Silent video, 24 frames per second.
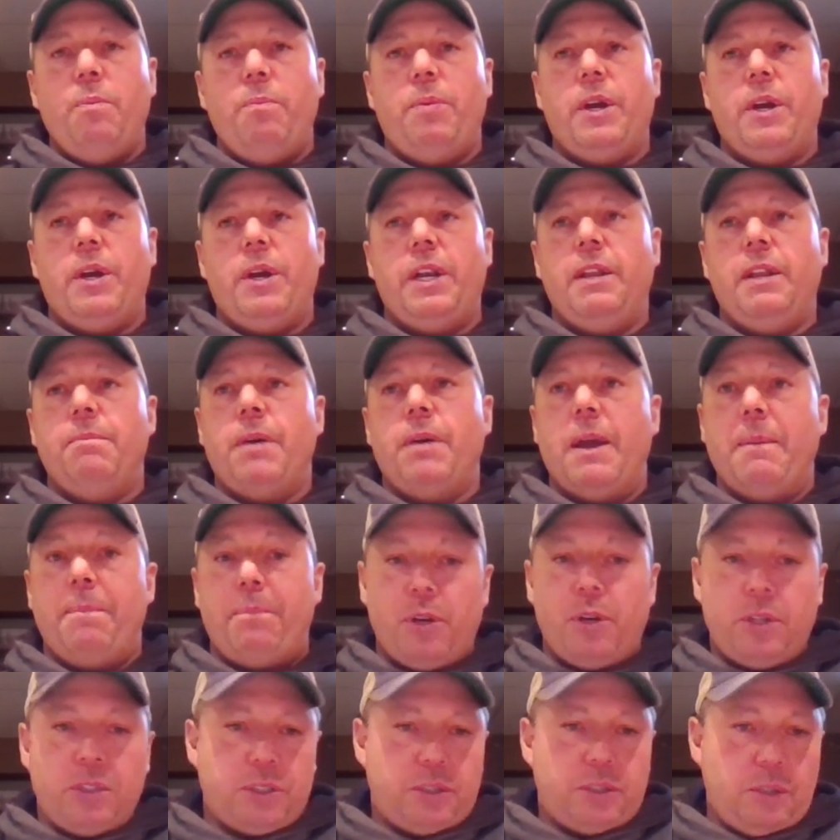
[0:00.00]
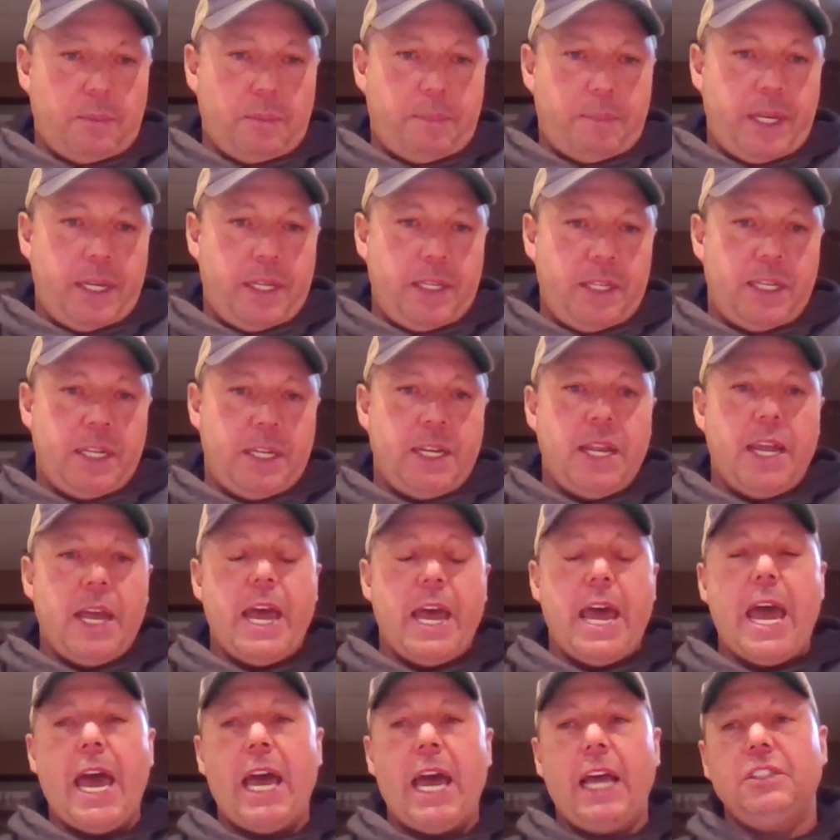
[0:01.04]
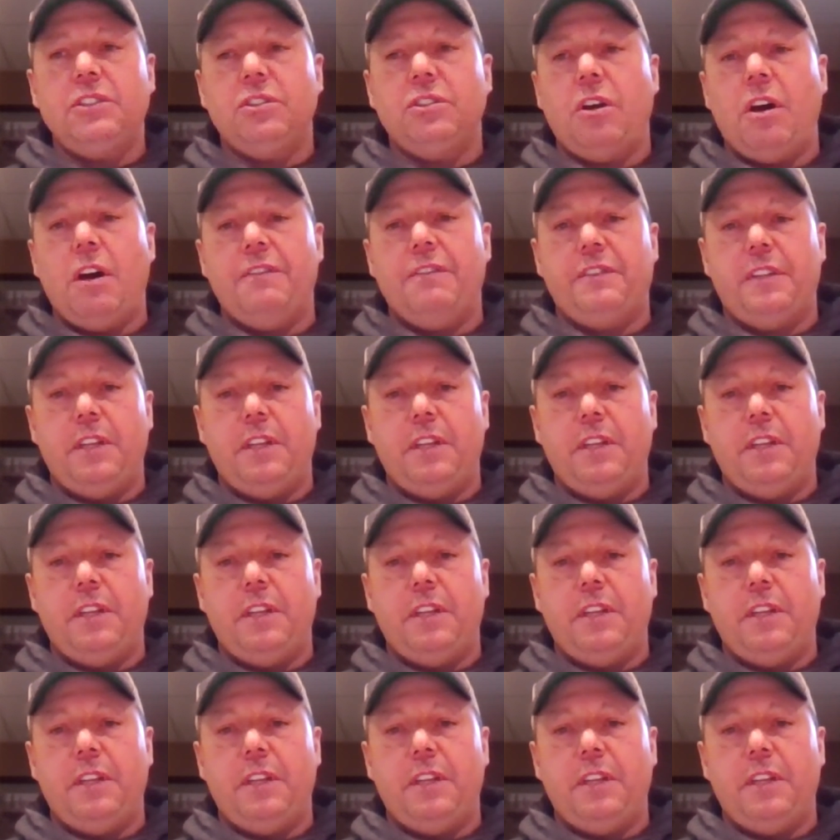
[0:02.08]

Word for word: But in my personal opinion, hats off